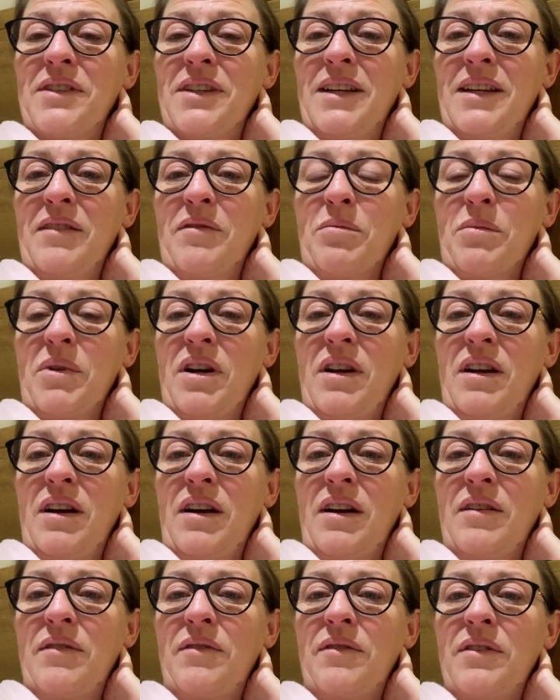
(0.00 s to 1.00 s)
to live my
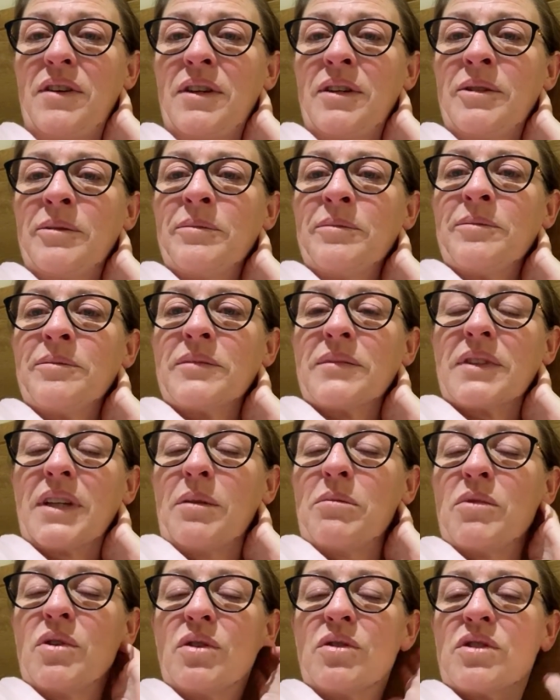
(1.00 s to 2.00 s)
life.
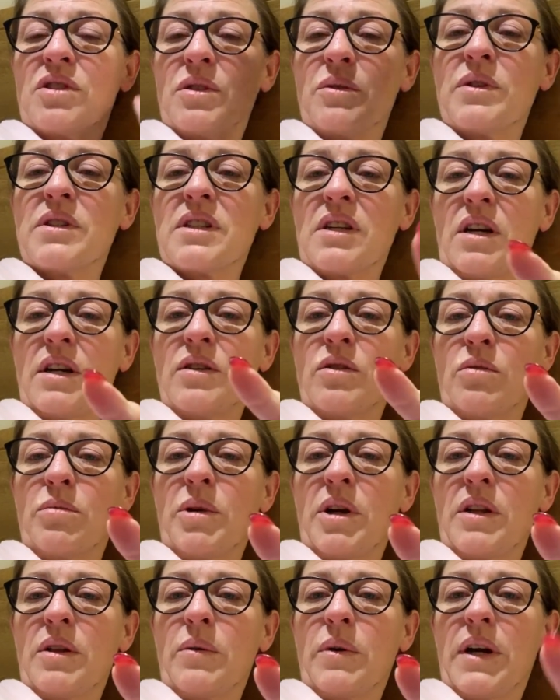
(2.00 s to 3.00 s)
I'm not suicidal,
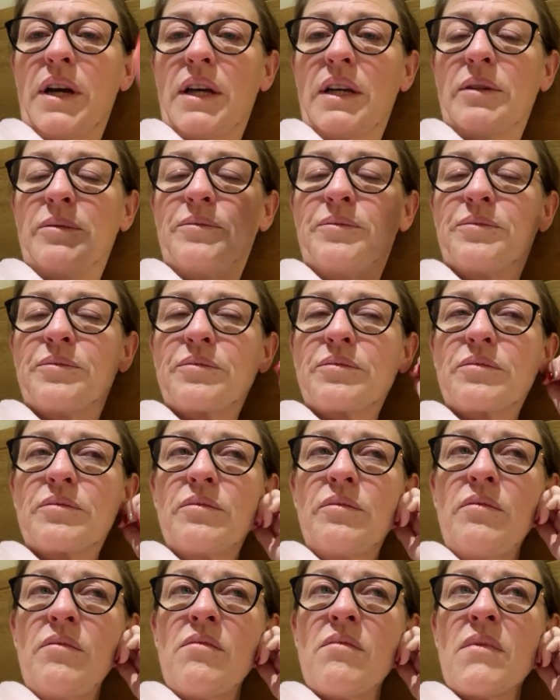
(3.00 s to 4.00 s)
by the way.
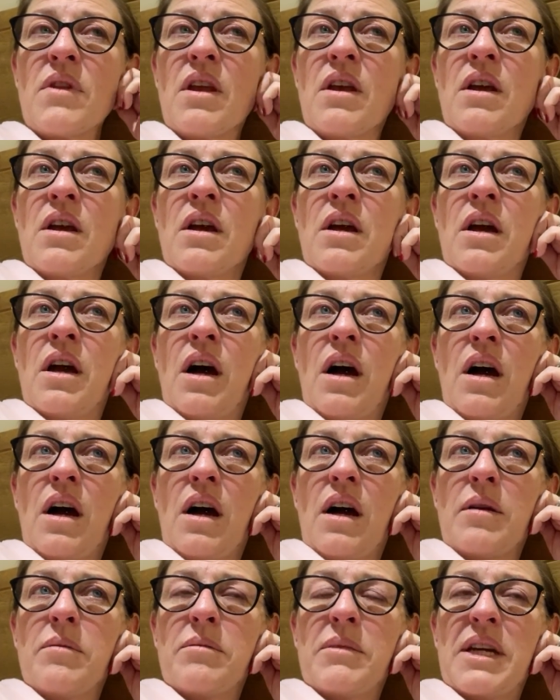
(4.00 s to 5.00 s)

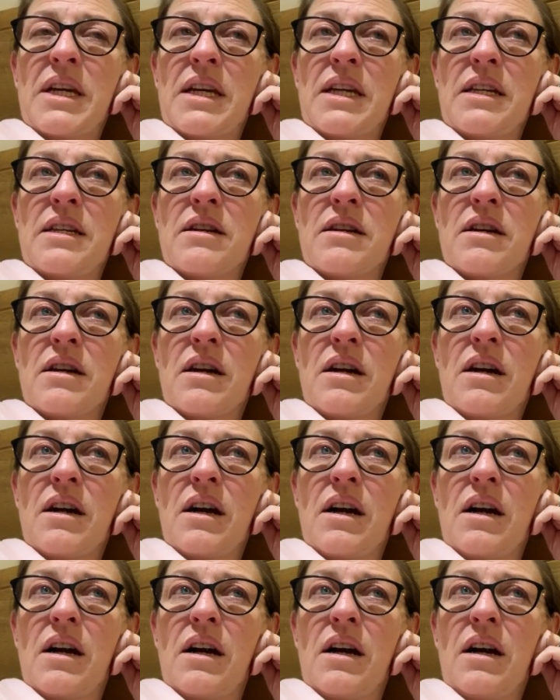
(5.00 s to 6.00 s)
I mean,
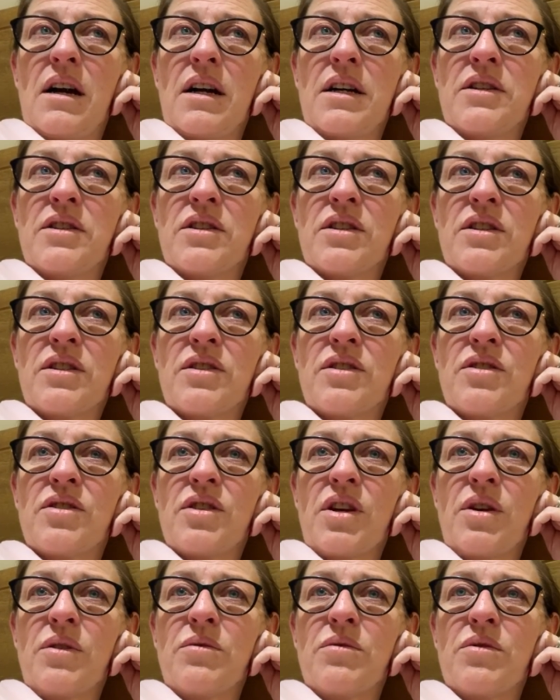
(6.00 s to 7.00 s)
I just
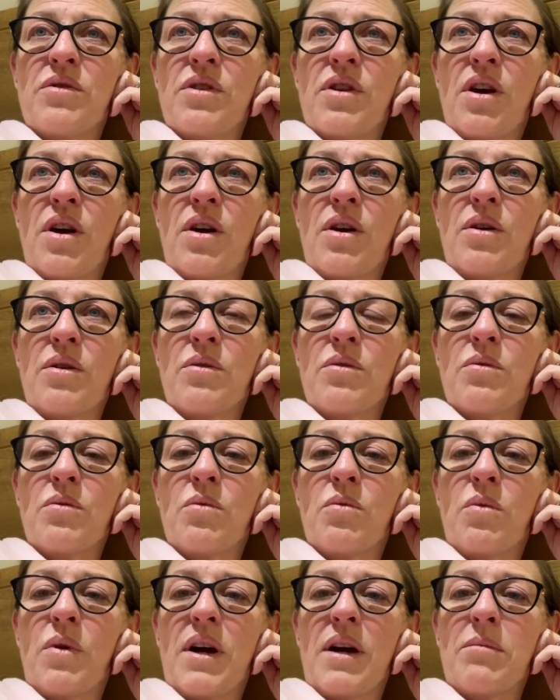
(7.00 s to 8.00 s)
don't
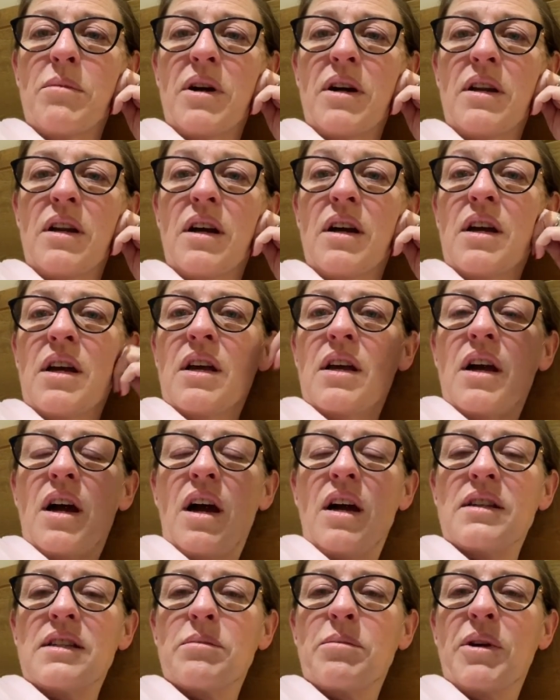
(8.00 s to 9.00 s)
know where my...
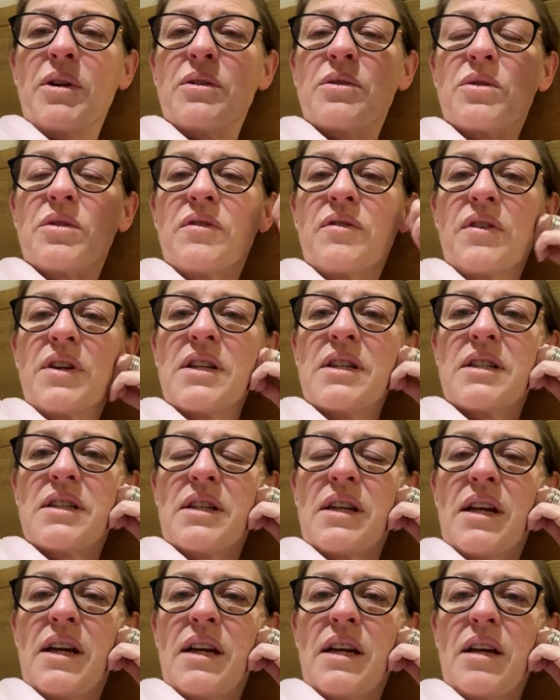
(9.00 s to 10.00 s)
I spoke to a friend
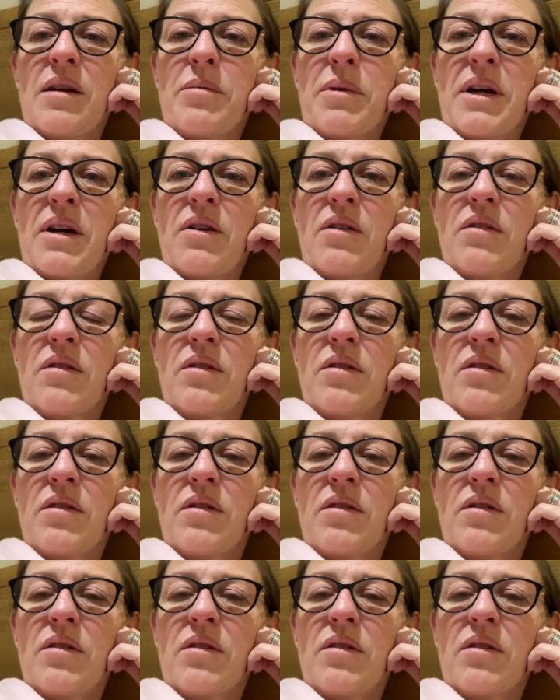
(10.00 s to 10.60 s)
today about